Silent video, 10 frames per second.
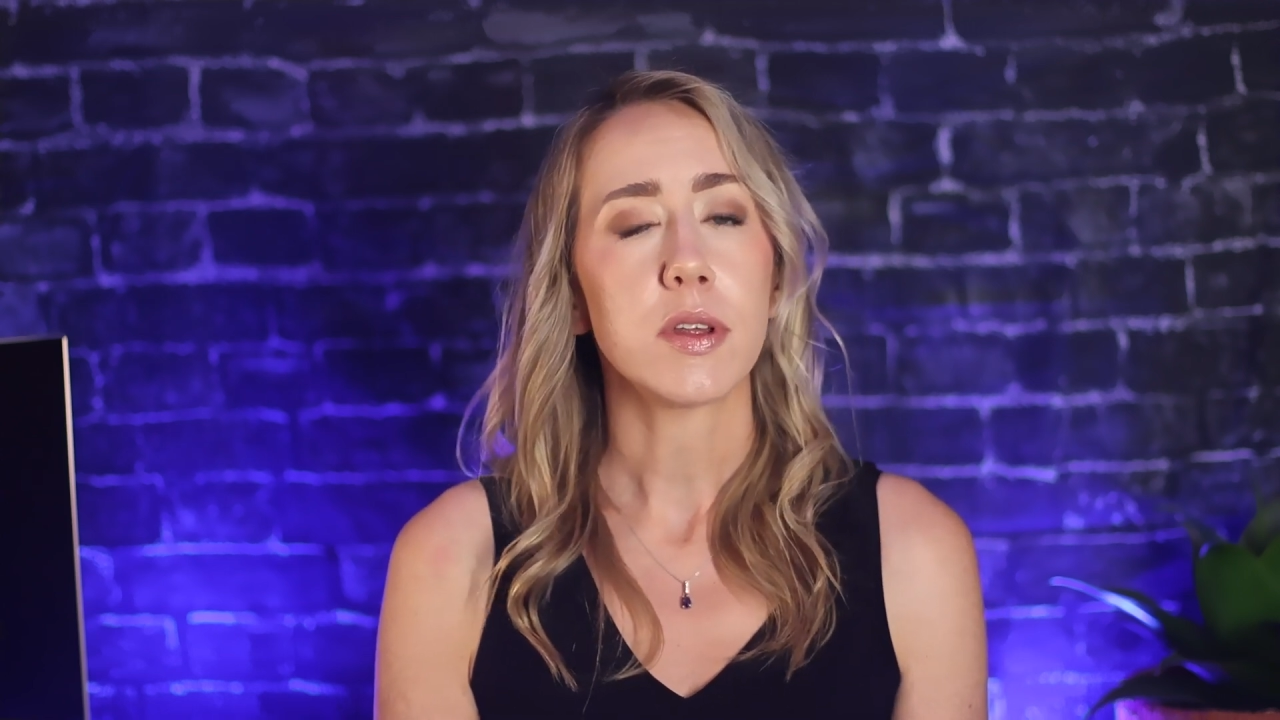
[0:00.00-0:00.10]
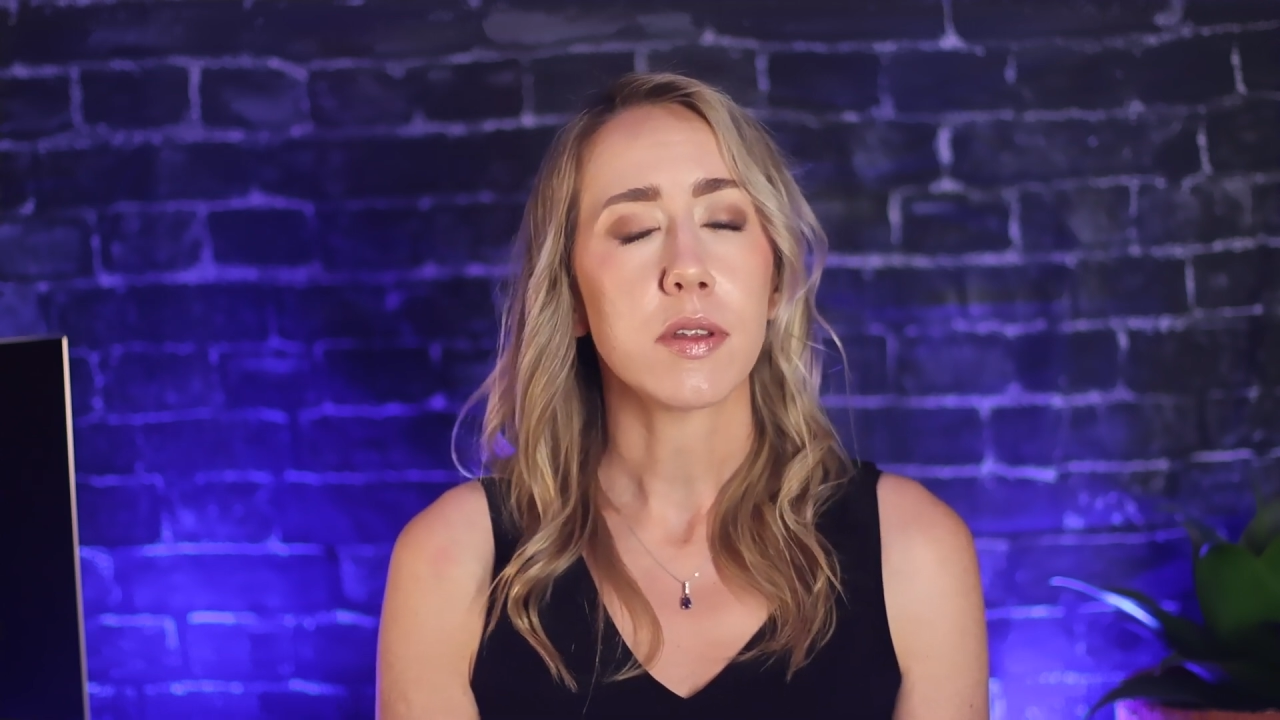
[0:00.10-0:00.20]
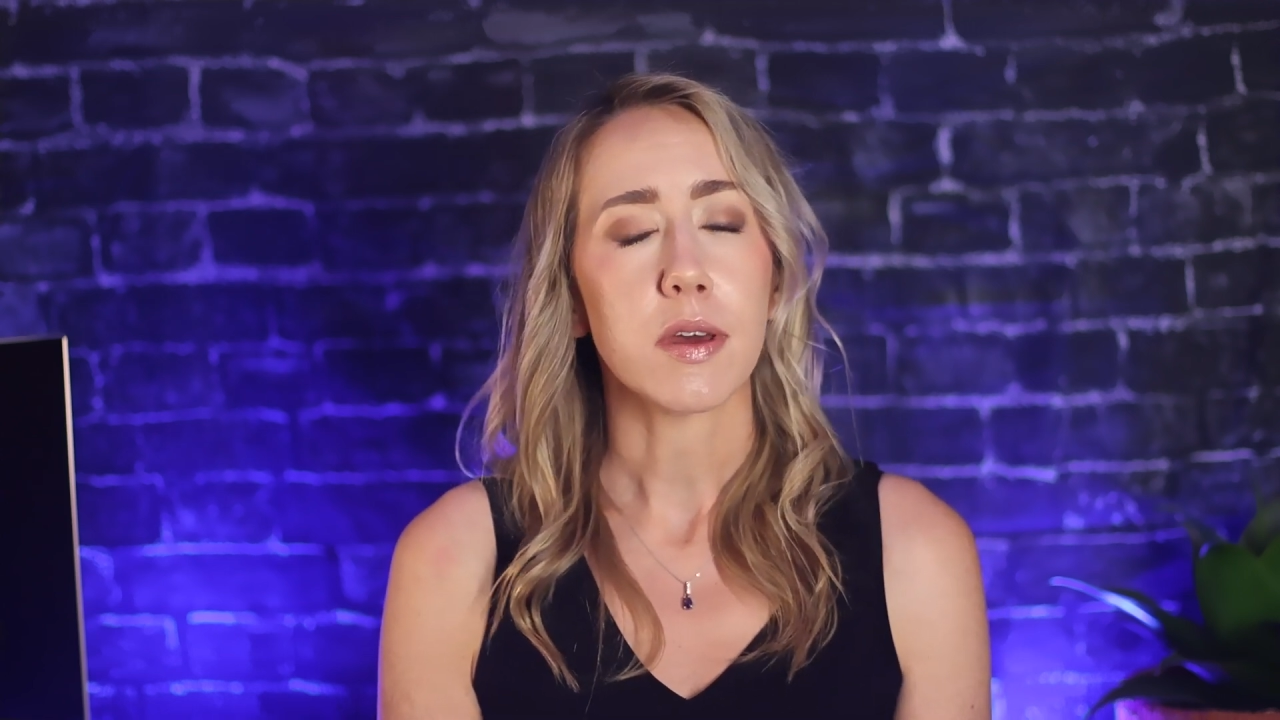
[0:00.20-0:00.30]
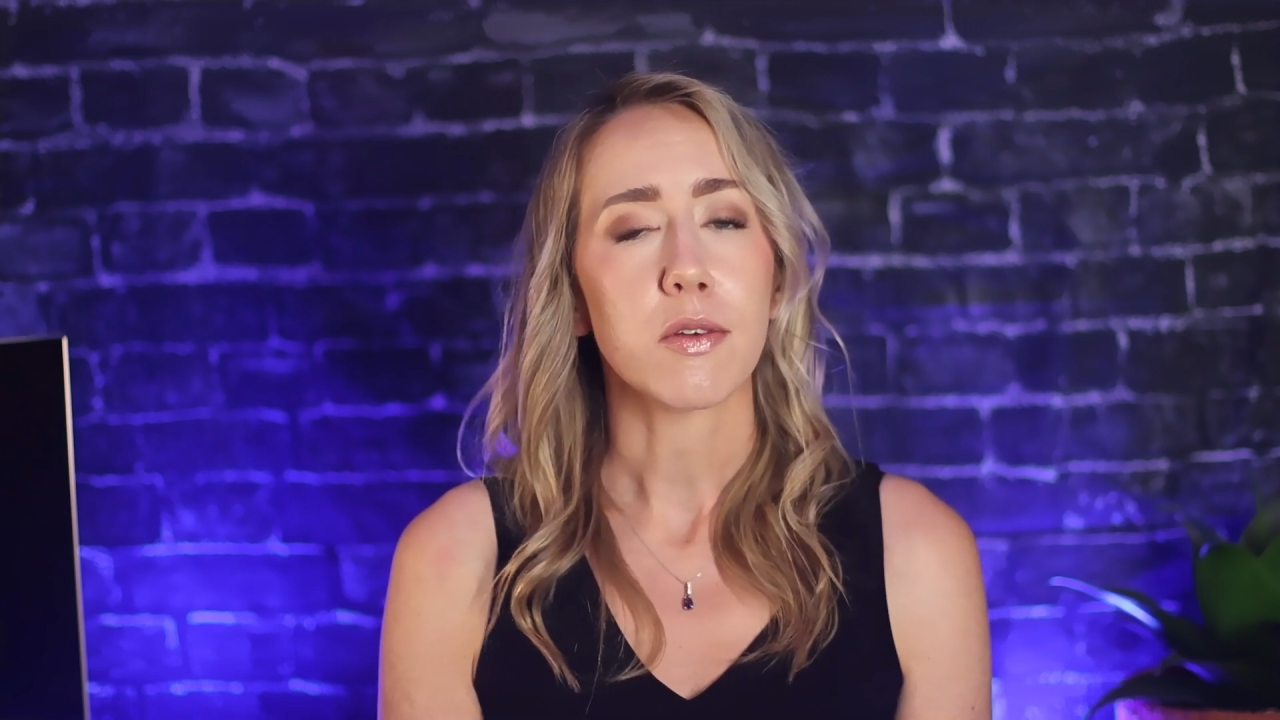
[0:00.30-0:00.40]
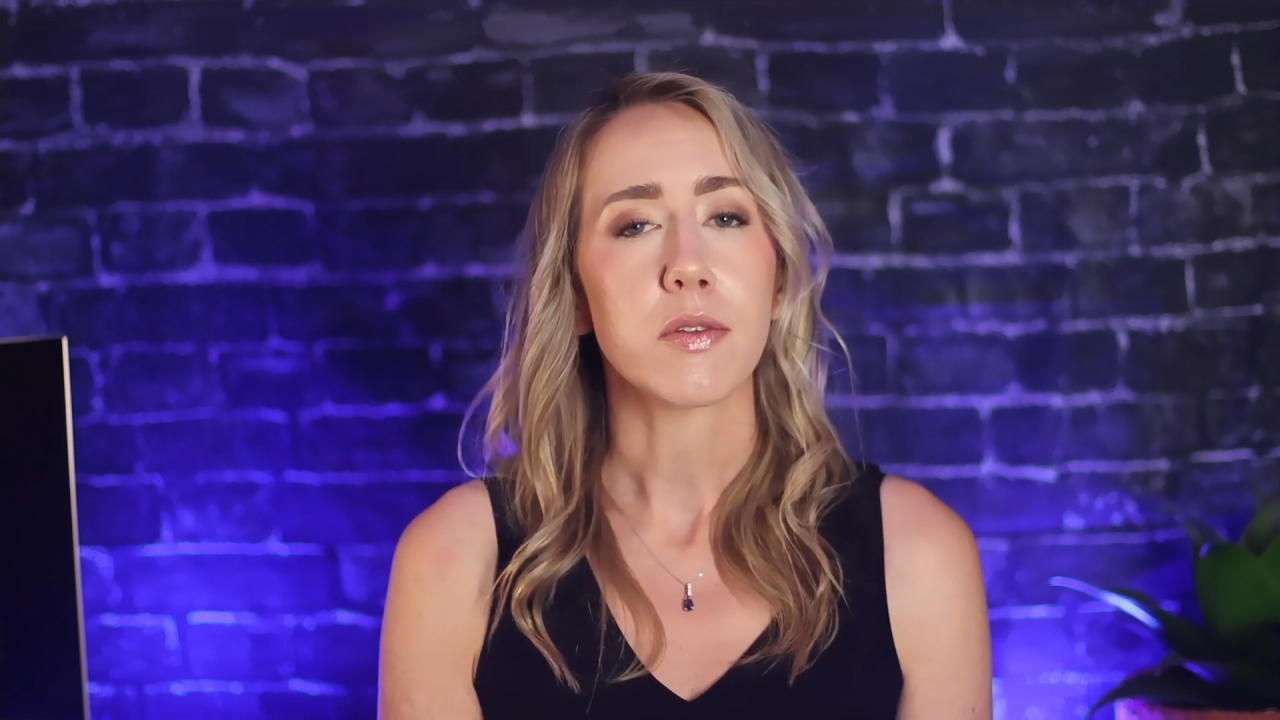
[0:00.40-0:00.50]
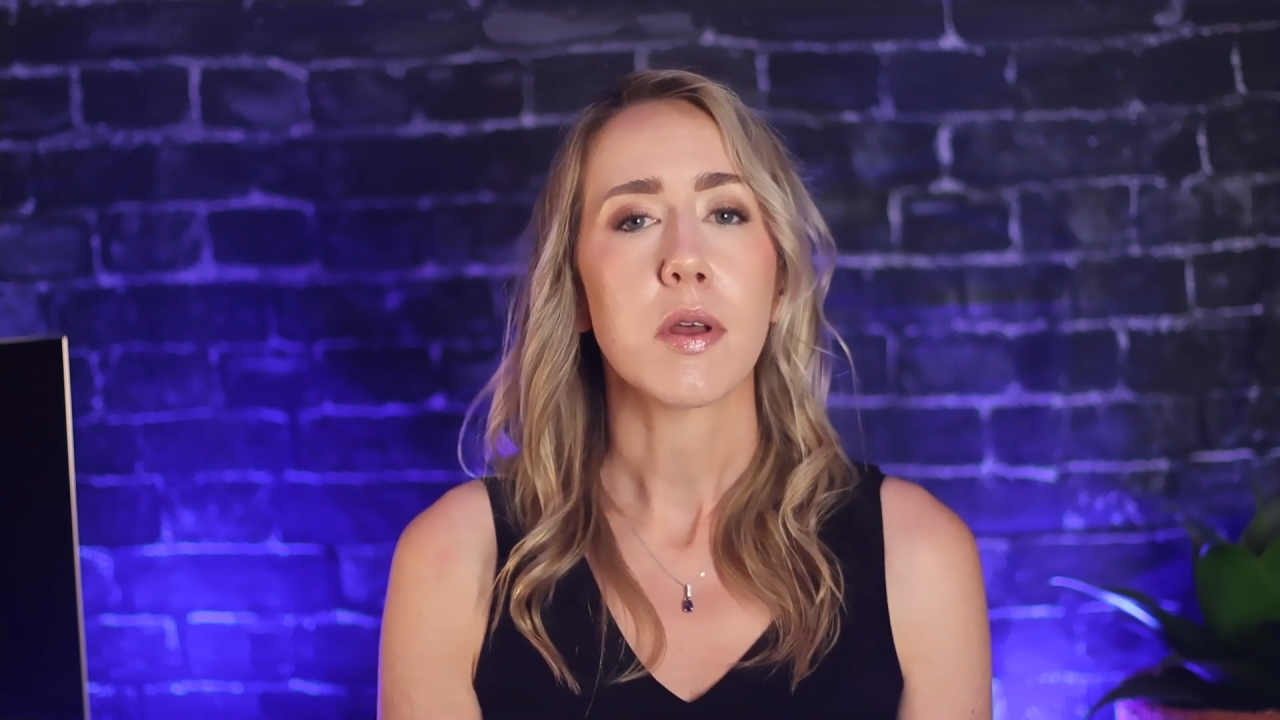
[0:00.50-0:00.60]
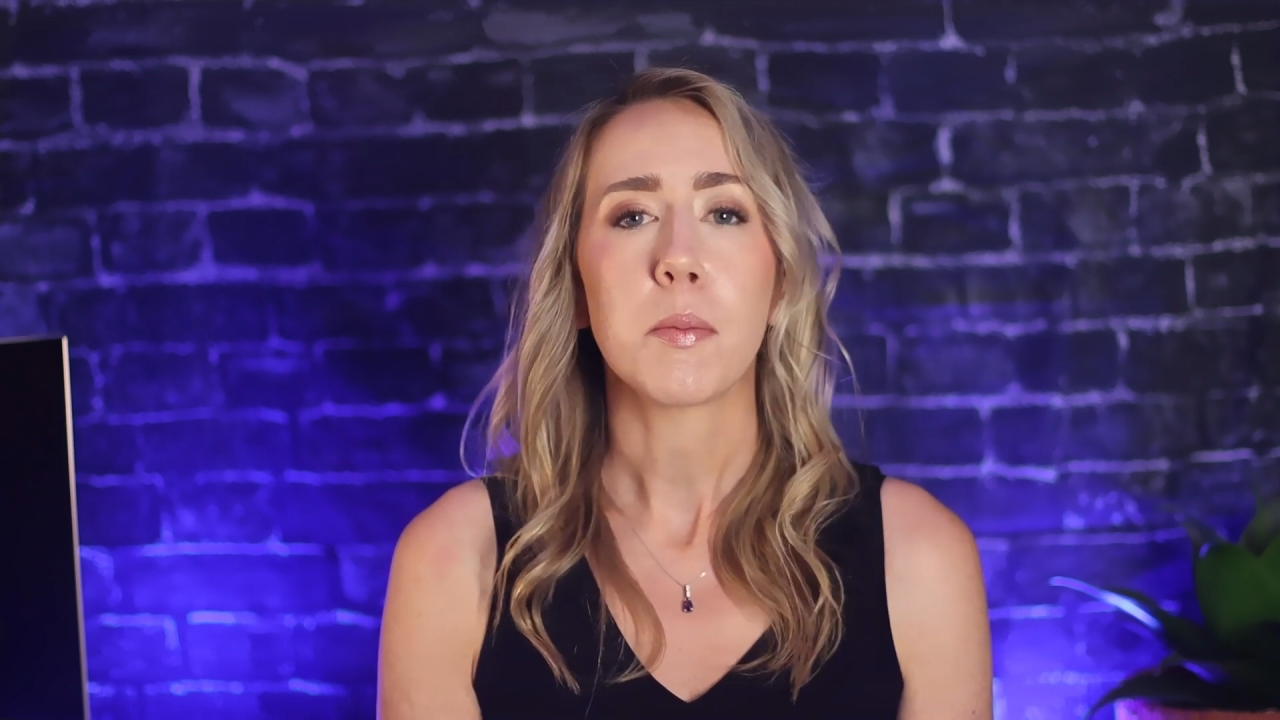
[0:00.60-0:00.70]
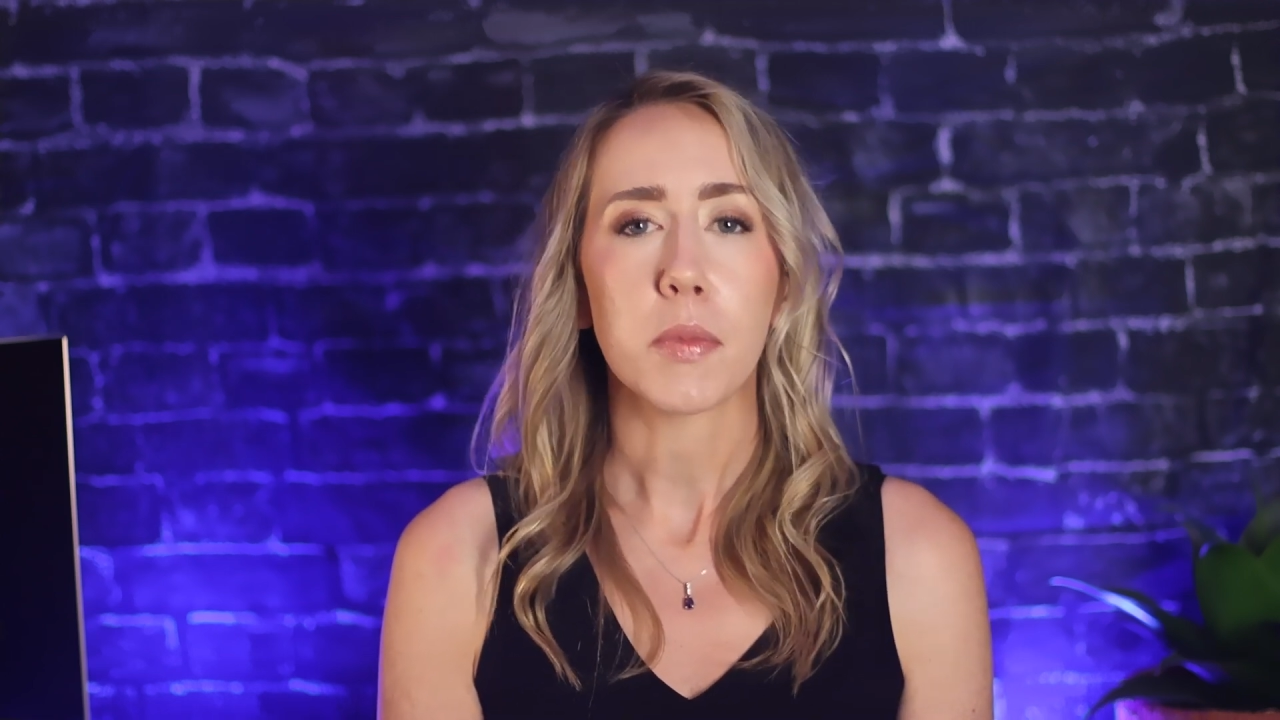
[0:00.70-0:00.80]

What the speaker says: details,